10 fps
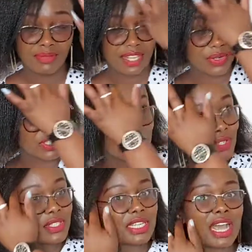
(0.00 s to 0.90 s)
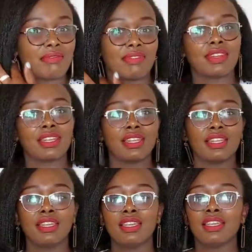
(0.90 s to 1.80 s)
it's not
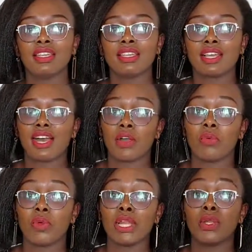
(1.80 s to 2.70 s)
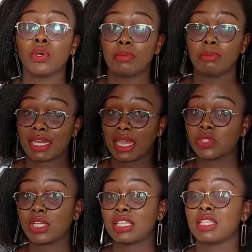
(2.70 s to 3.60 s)
very well known, but
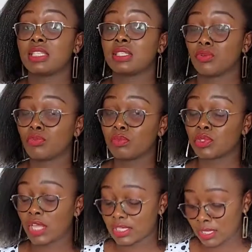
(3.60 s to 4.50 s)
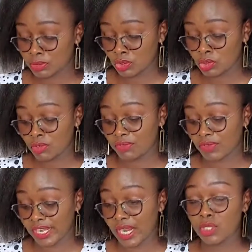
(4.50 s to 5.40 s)
actually there's some sort of
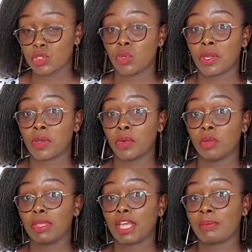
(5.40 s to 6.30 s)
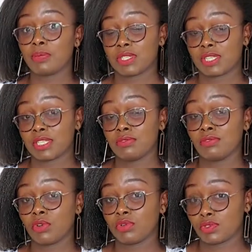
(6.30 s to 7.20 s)
financial economic abuse that
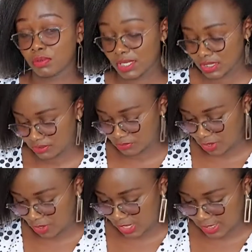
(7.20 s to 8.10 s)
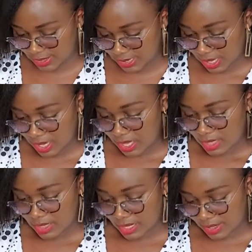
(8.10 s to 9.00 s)
involves domestic violence.
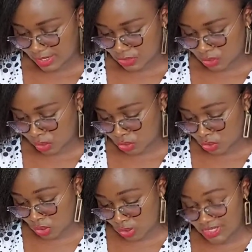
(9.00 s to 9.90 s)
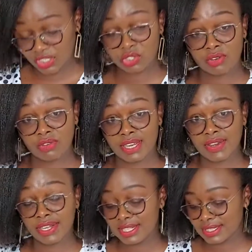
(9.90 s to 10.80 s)
Then there's also sexual
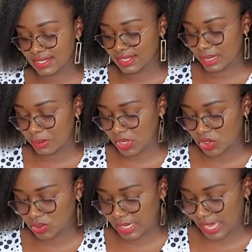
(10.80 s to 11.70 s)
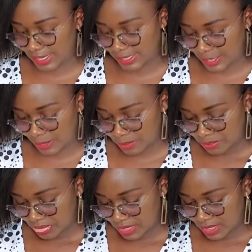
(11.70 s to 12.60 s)
violence, as I mentioned earlier.
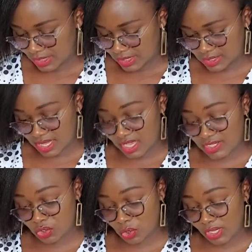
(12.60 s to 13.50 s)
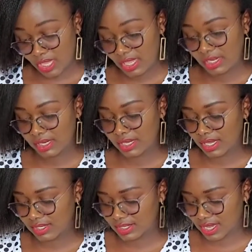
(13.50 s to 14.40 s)
There's stalking,
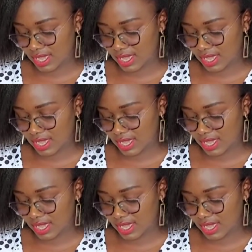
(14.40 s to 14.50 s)
and